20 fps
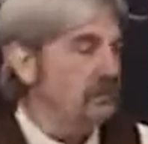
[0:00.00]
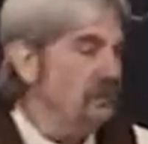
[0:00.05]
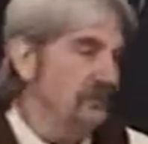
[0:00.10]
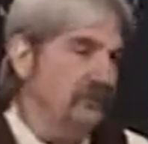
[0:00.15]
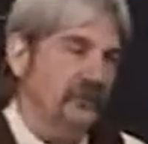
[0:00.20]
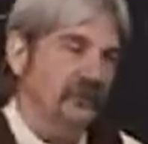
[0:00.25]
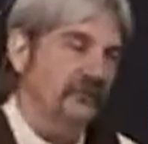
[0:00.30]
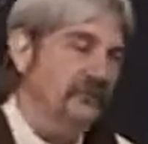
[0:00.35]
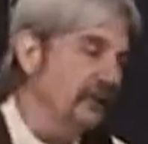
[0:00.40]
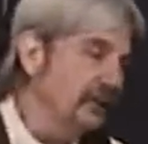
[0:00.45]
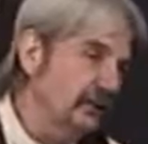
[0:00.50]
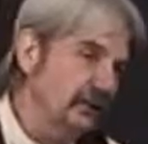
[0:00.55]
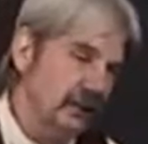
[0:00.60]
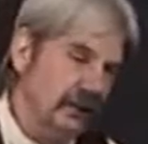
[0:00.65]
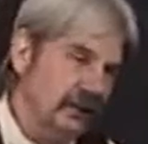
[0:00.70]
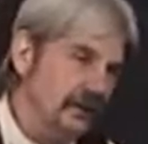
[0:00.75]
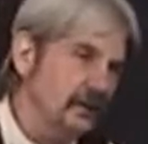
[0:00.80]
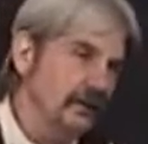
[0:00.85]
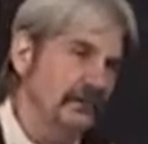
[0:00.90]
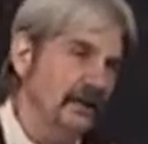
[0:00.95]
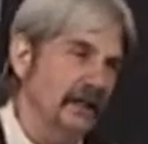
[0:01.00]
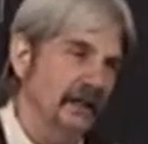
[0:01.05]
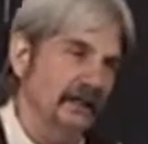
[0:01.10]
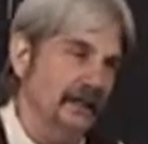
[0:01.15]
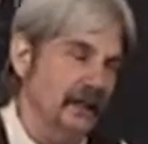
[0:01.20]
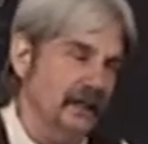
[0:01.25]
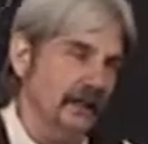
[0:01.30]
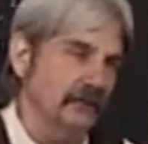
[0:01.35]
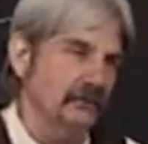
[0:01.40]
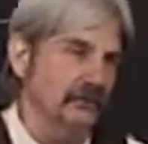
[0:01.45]
Jesus isn't talking
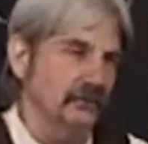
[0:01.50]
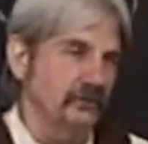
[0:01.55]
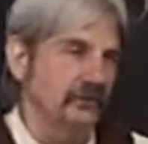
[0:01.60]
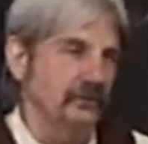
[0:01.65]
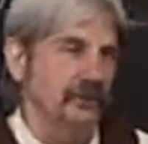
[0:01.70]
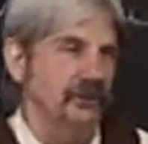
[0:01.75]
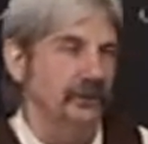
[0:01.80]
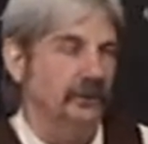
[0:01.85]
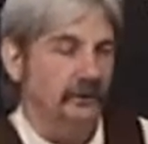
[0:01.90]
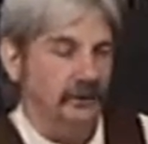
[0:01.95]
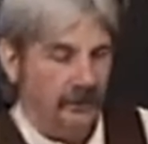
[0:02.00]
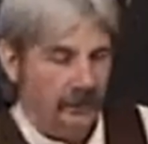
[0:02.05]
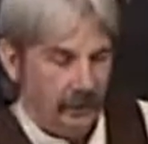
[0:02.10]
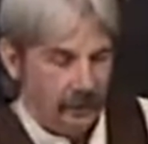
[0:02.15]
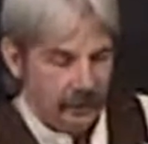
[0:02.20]
about doctrines here.